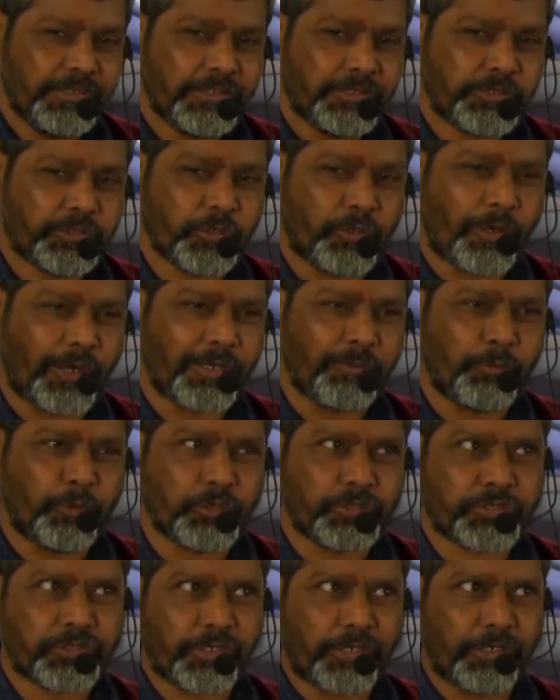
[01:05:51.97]
So
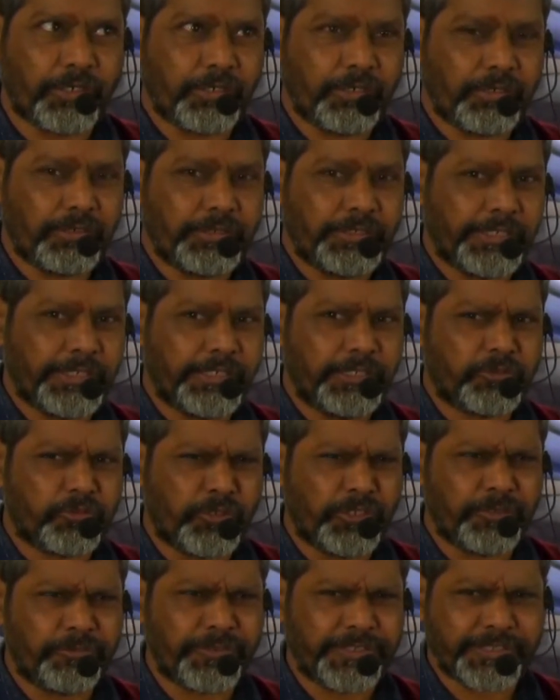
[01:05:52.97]
almost all nearly
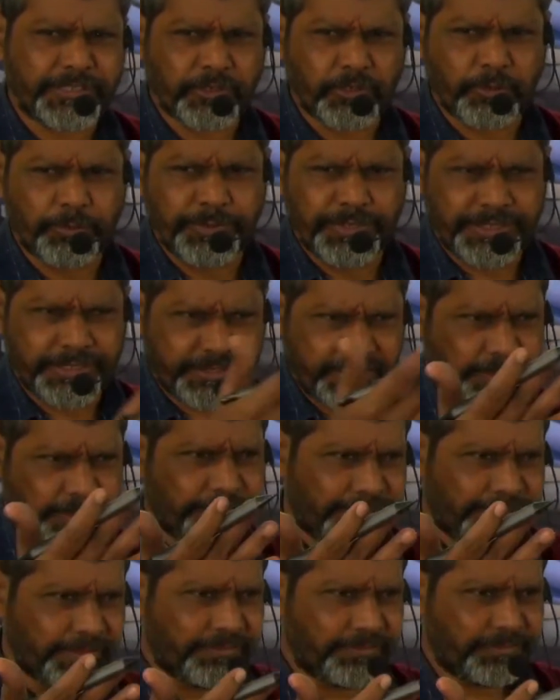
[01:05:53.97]
25 kilometers
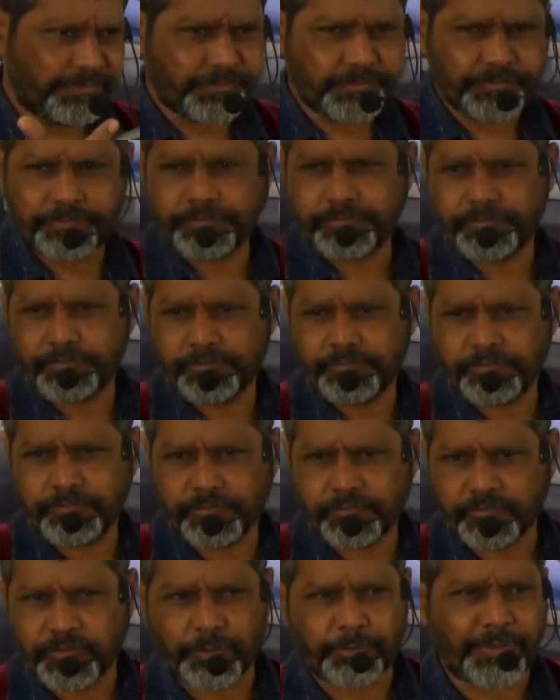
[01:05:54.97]
away
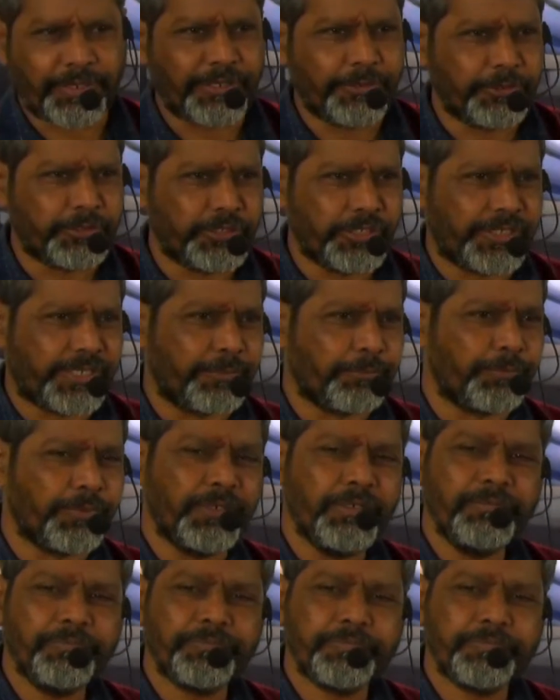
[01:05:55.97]
from Ayodhya temple,